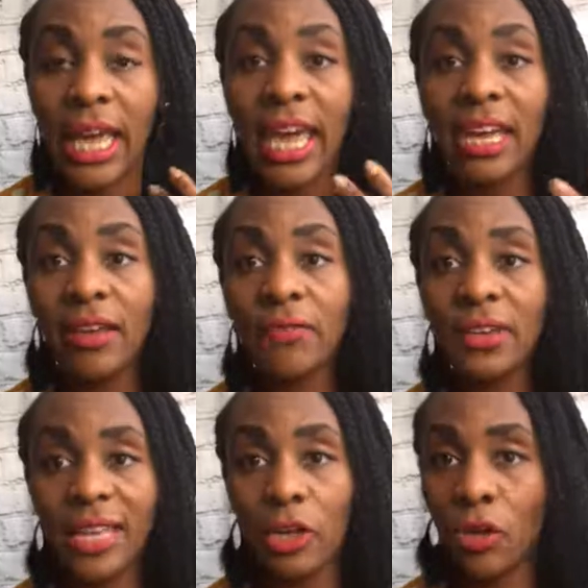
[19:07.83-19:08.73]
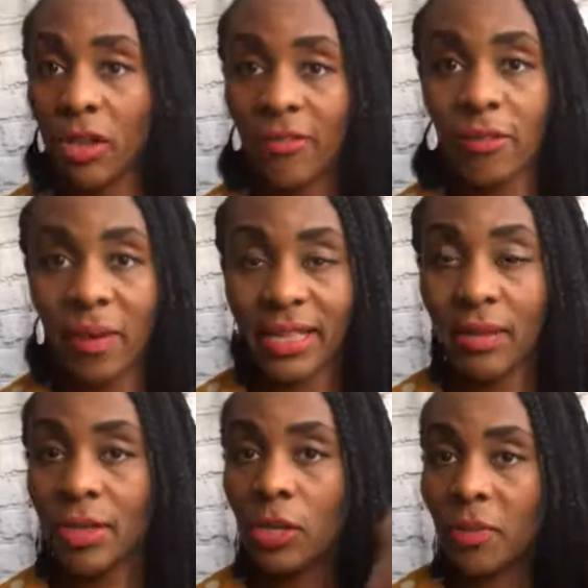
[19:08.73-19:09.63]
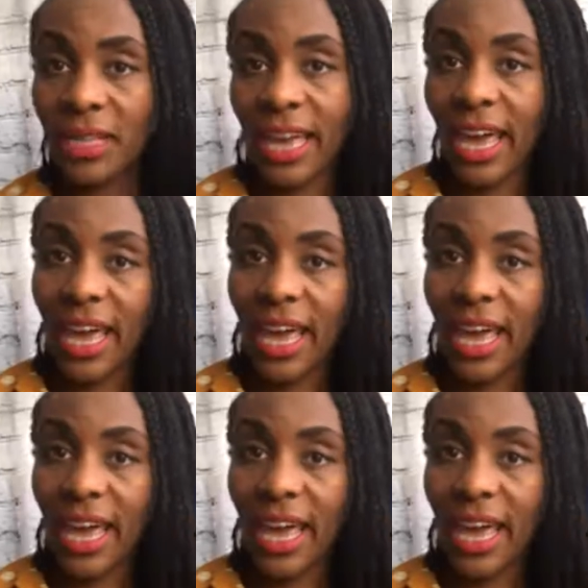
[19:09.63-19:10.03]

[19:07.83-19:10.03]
Anything that you love about them. It could be their